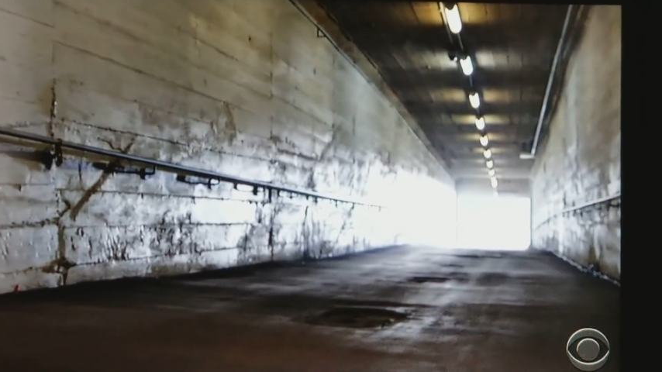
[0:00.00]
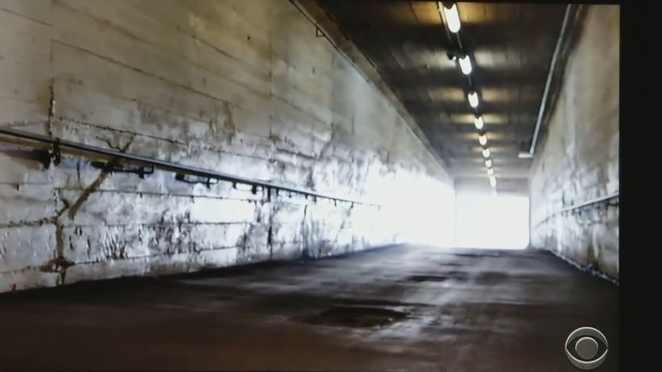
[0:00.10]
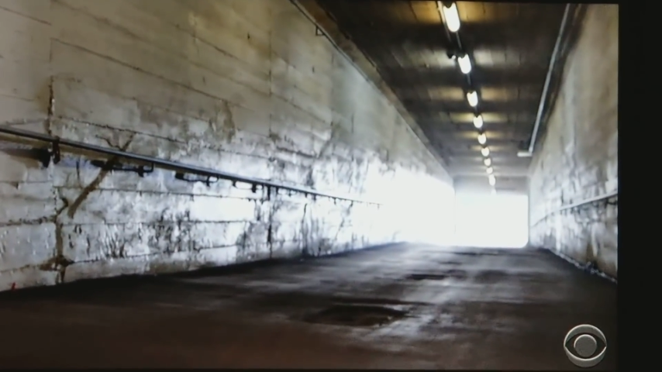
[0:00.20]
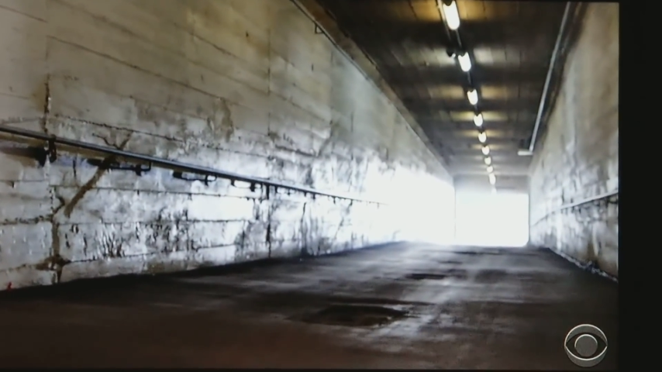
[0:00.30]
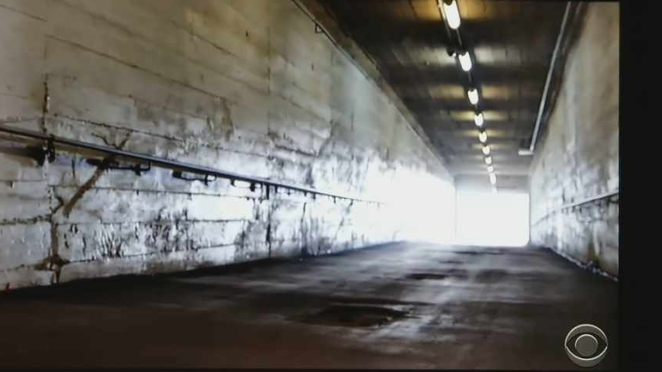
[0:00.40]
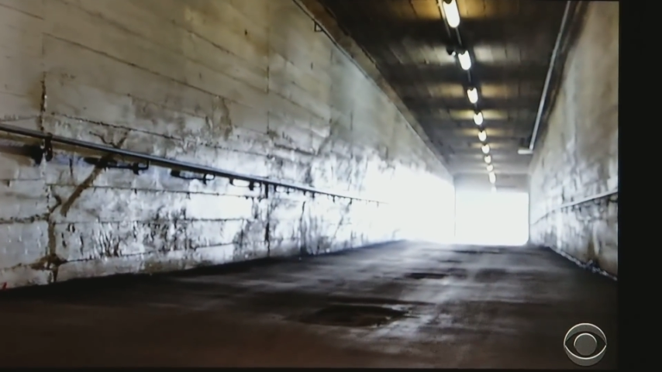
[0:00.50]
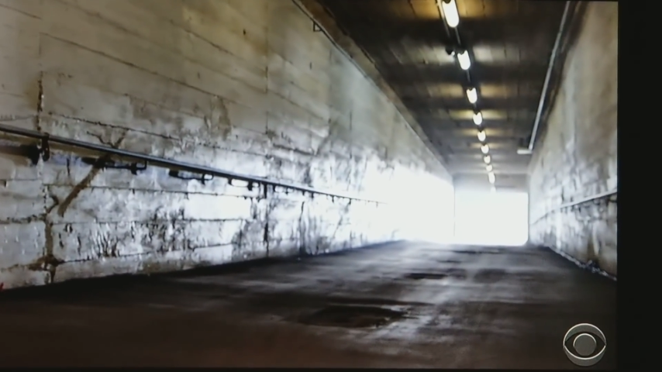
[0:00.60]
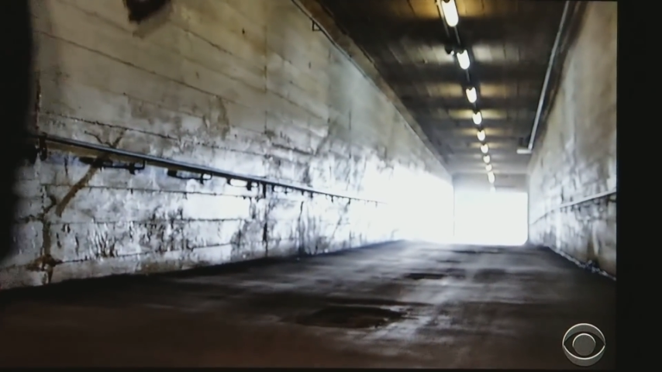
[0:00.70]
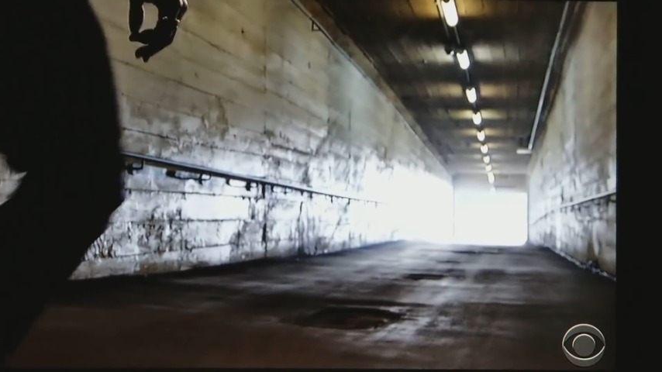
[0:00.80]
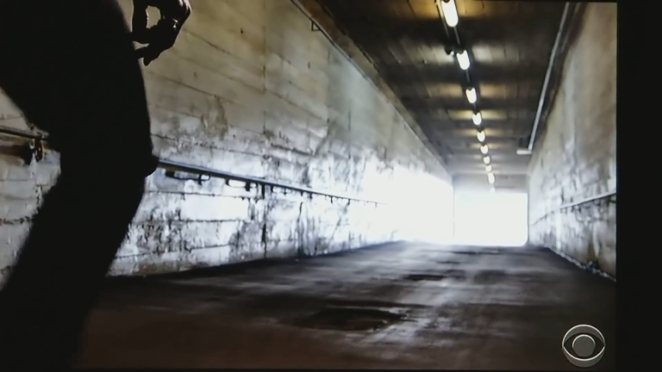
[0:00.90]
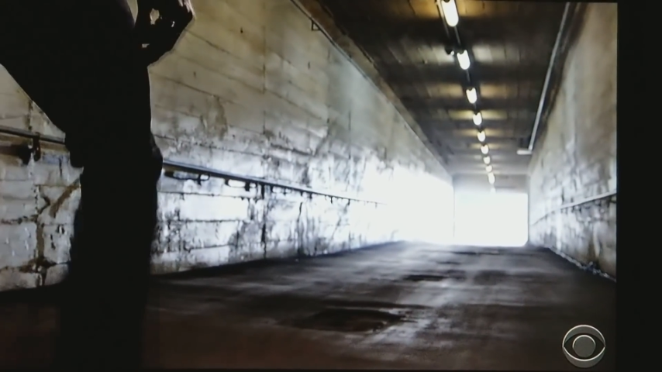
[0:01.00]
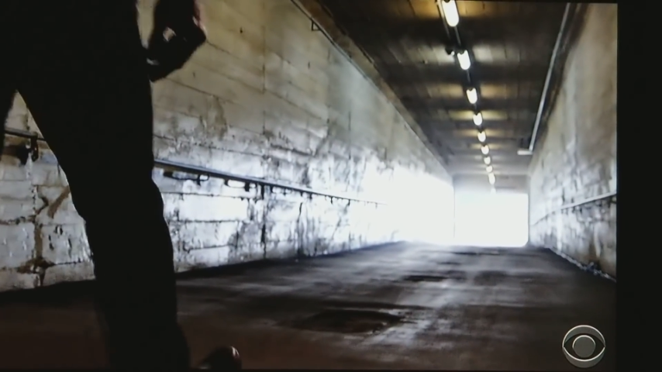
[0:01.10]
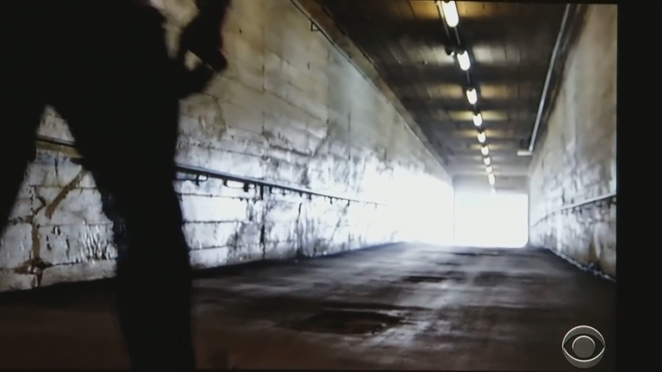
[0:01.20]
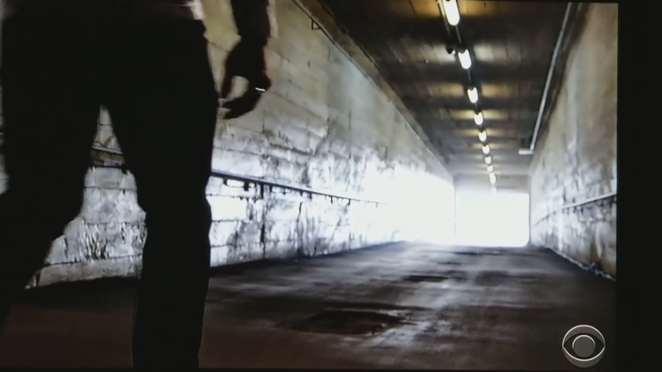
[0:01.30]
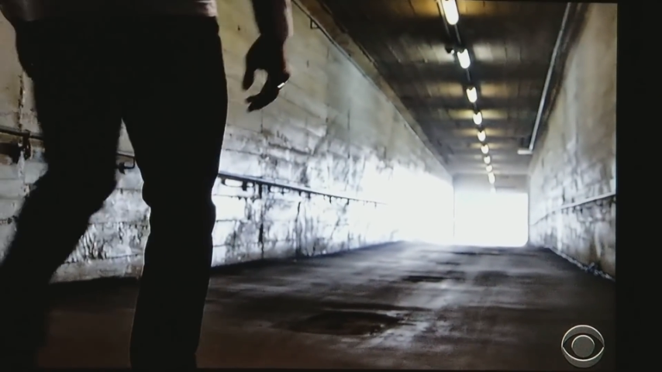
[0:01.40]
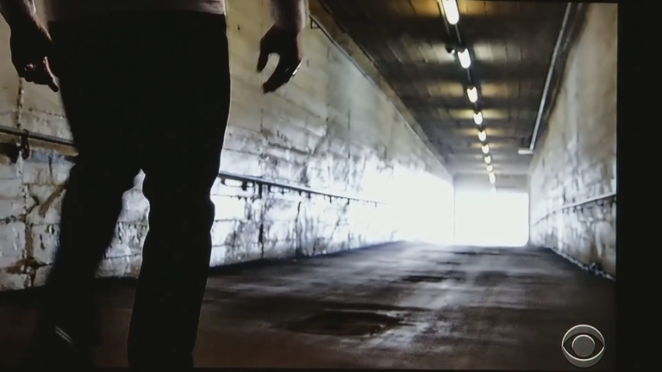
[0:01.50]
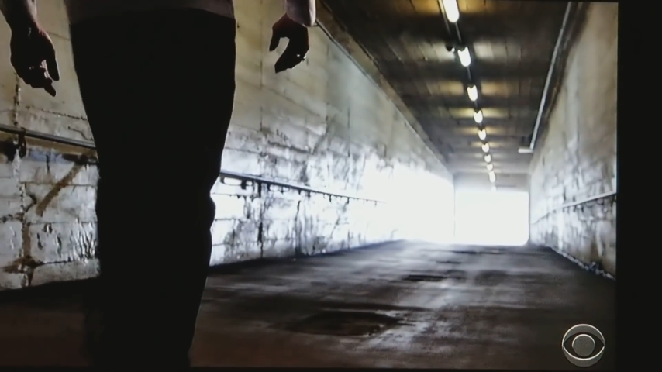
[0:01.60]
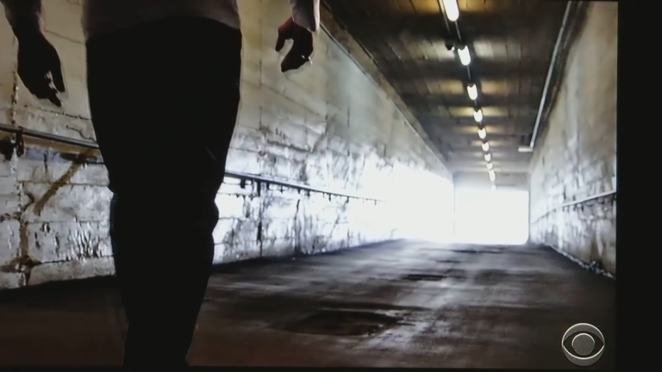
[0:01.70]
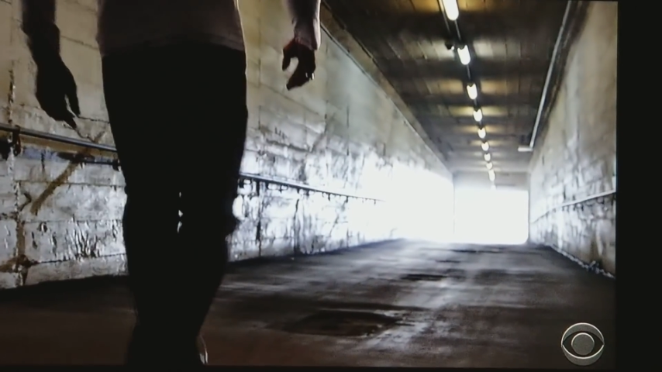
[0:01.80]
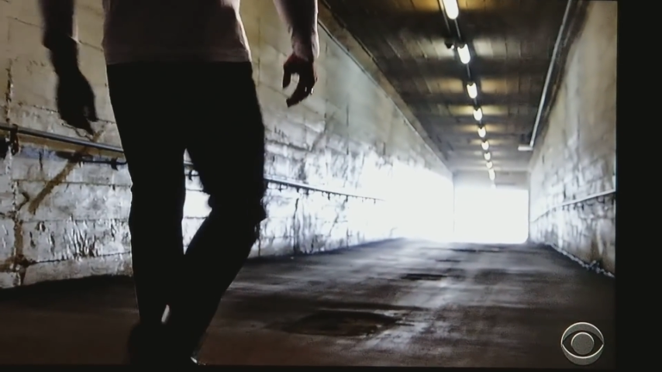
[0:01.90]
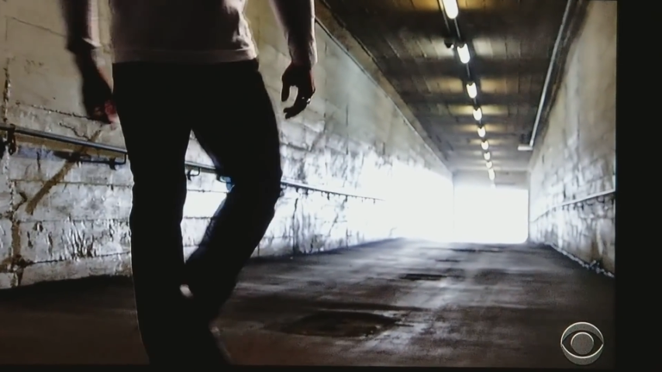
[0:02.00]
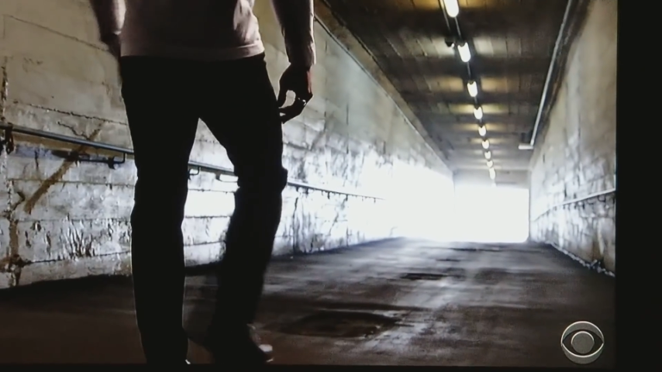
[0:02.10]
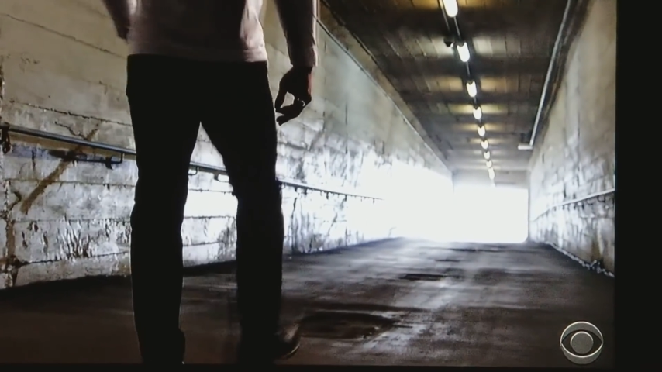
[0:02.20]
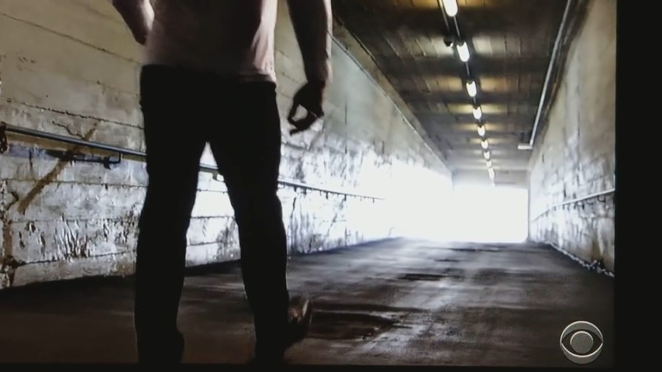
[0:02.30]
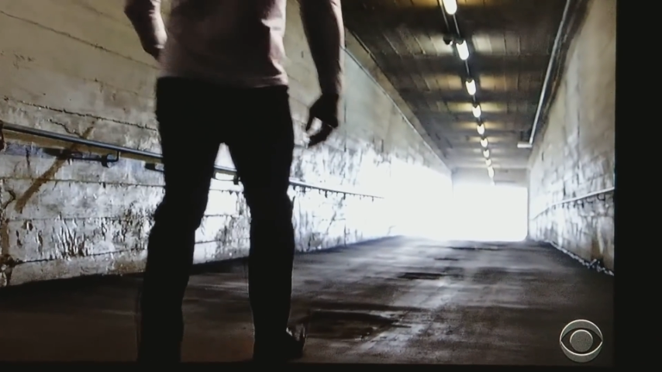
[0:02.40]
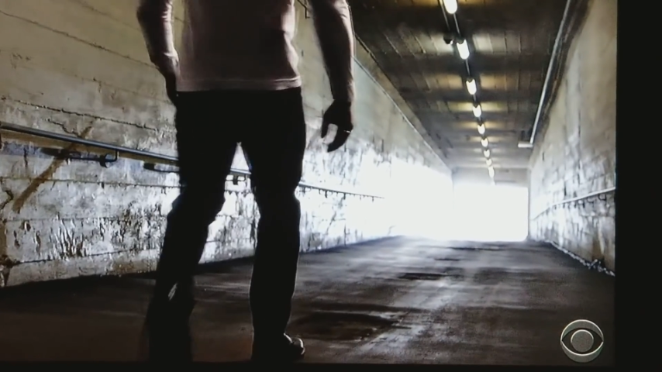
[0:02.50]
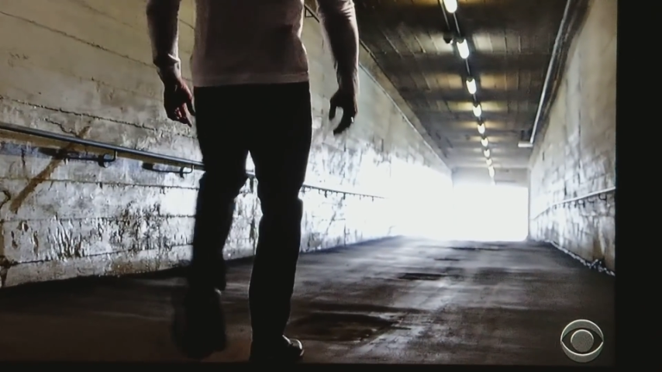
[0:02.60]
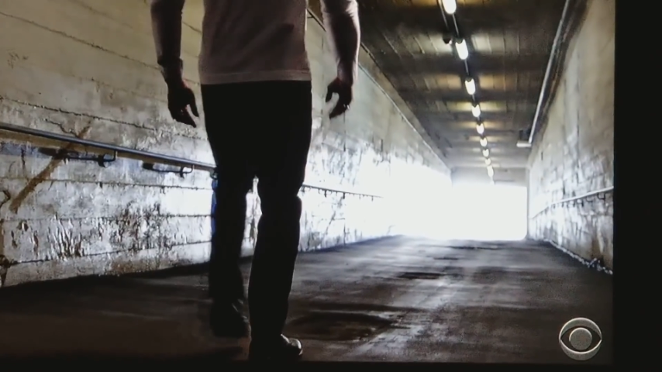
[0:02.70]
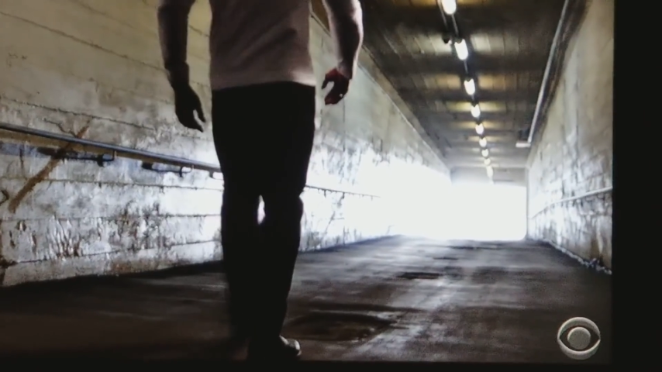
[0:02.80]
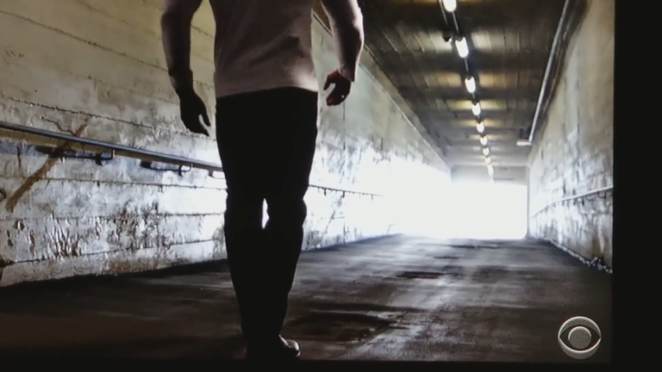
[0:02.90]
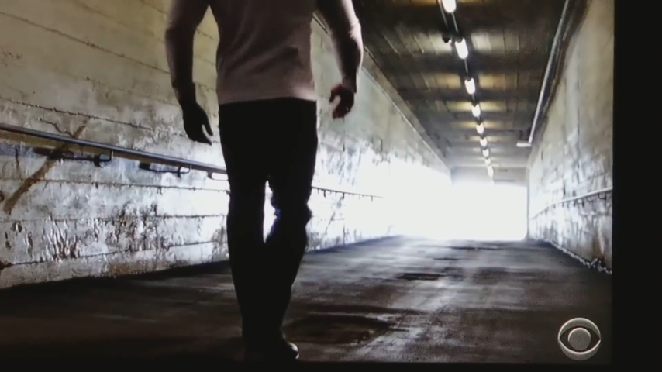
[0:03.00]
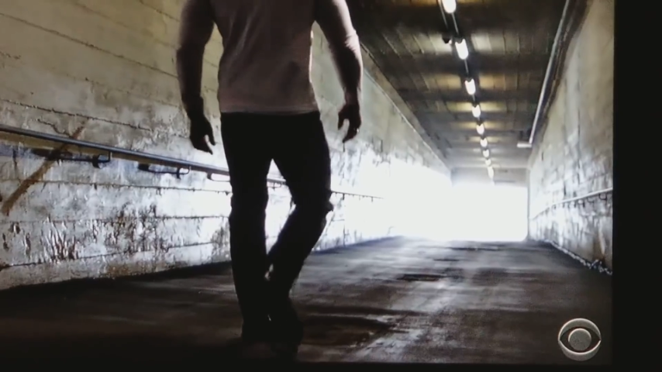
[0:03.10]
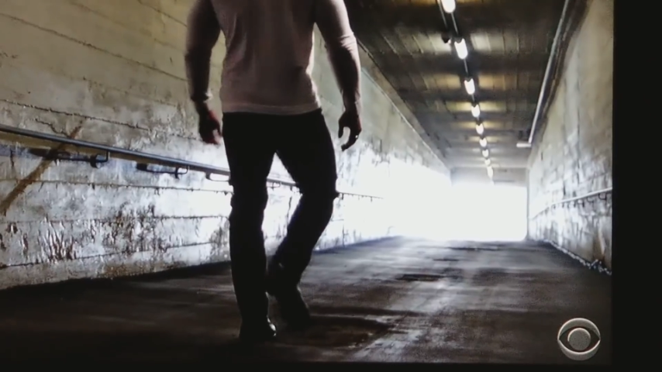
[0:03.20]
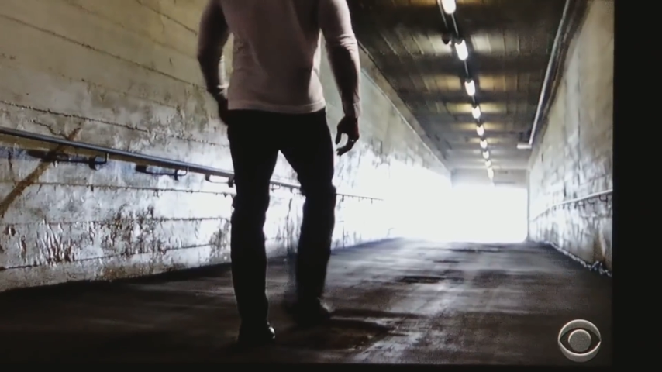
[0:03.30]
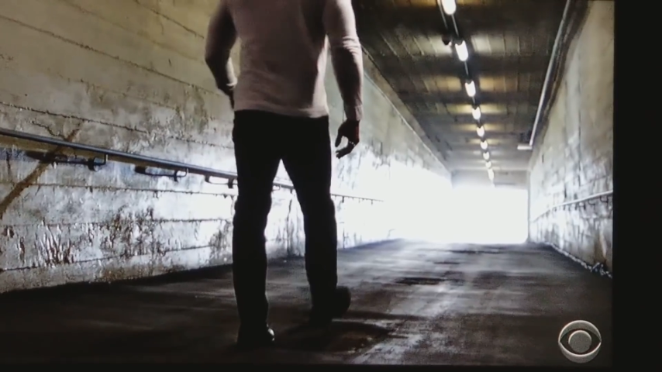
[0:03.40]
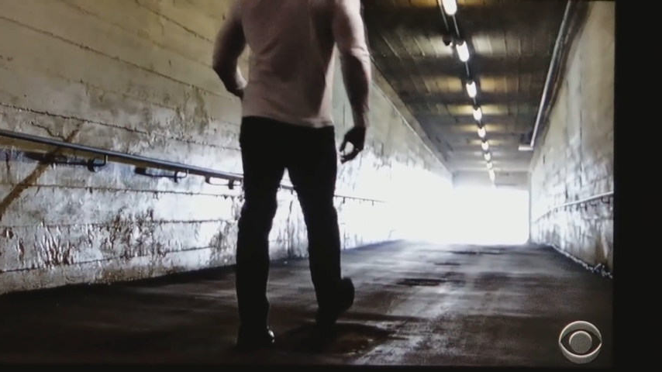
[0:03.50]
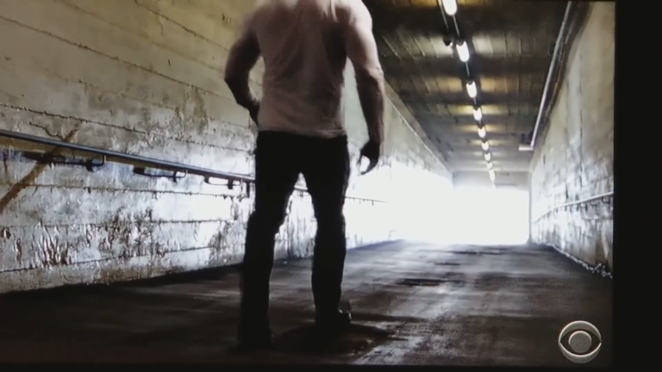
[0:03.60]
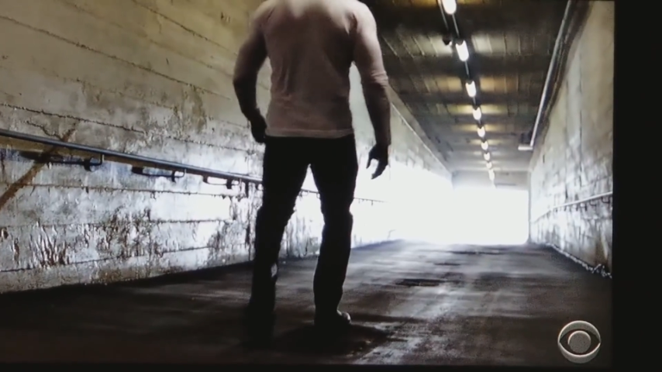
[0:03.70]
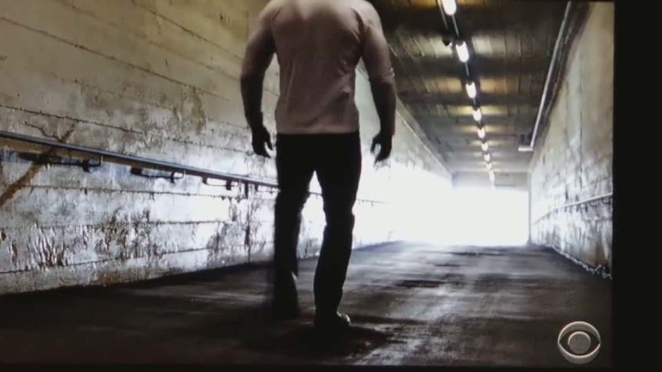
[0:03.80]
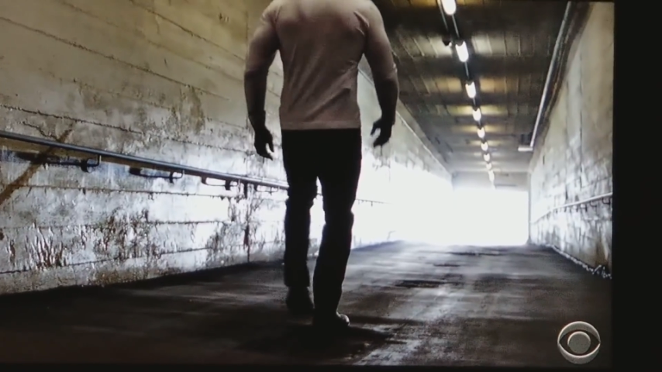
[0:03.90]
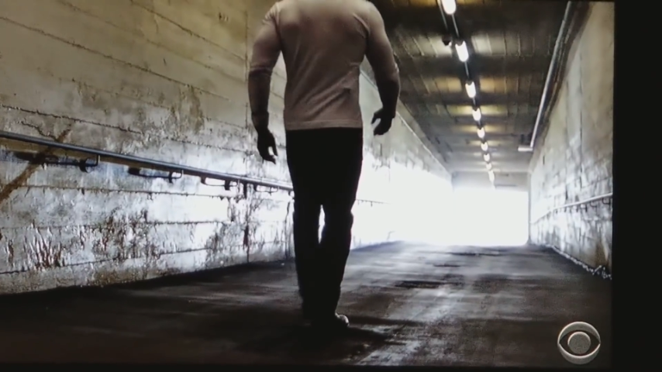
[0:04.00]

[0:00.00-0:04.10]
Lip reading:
(no speaker visible)